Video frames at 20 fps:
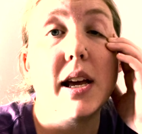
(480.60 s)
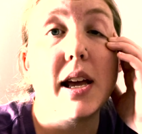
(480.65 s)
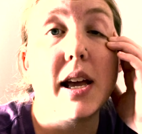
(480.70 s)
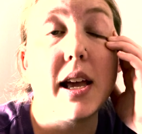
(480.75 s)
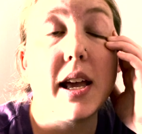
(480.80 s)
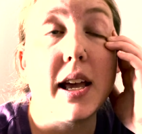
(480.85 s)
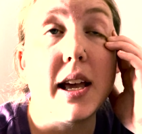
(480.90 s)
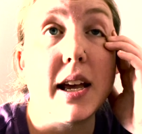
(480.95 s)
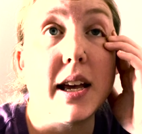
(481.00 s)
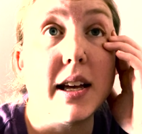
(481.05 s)

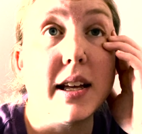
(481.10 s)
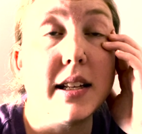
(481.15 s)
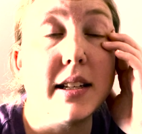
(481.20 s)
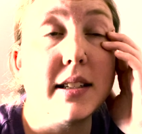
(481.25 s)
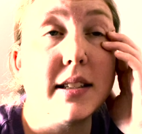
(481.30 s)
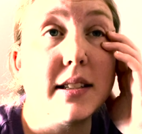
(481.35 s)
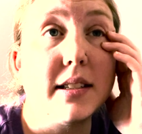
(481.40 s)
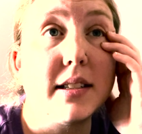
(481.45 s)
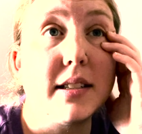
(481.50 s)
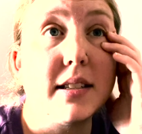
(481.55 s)

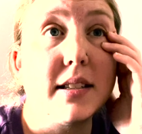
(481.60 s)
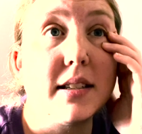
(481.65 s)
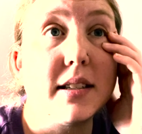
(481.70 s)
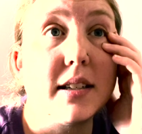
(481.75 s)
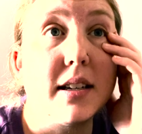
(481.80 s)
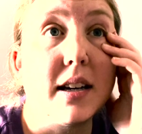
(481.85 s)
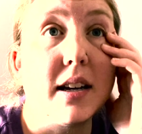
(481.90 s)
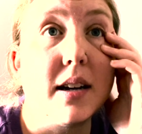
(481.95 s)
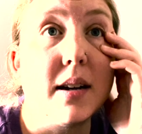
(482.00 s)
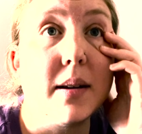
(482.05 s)
and,
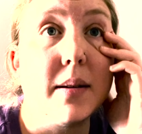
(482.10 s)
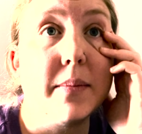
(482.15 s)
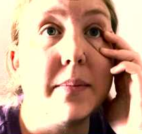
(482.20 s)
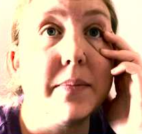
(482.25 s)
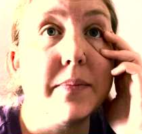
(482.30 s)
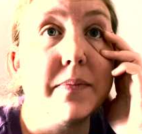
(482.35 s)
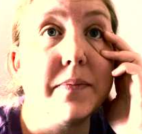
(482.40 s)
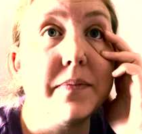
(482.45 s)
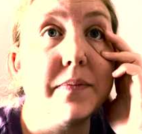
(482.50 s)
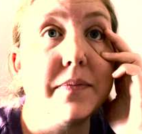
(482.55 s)

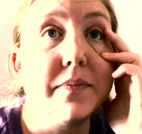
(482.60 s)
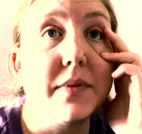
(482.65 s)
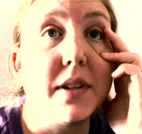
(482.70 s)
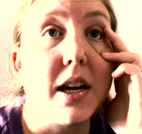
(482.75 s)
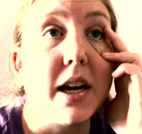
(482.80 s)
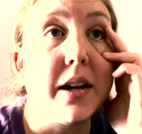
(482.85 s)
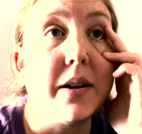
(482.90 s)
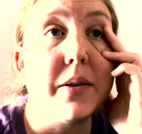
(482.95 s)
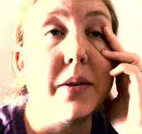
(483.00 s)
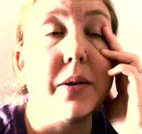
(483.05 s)
um,
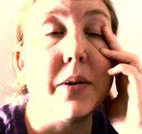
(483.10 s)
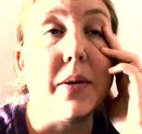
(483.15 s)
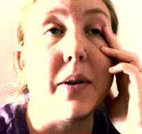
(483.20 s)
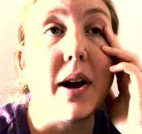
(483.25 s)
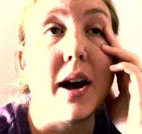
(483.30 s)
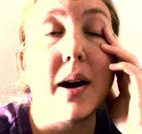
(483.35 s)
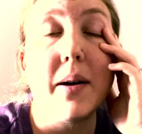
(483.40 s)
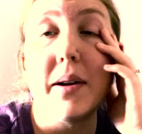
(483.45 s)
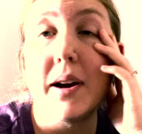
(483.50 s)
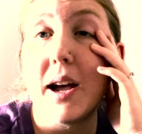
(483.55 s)
I don't know
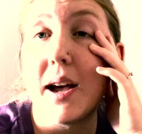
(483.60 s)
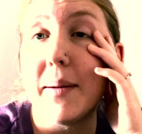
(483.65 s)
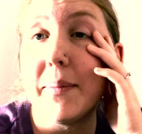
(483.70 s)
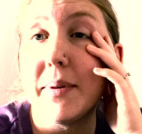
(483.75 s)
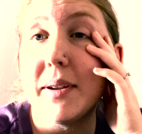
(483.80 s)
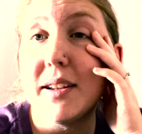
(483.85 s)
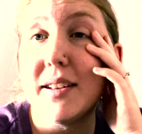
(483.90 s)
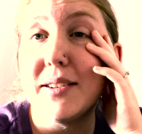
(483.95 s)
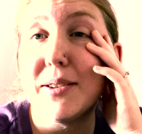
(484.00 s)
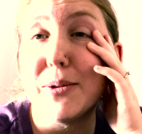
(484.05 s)
how it
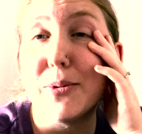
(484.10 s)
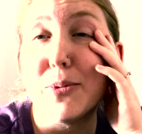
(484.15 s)
happened or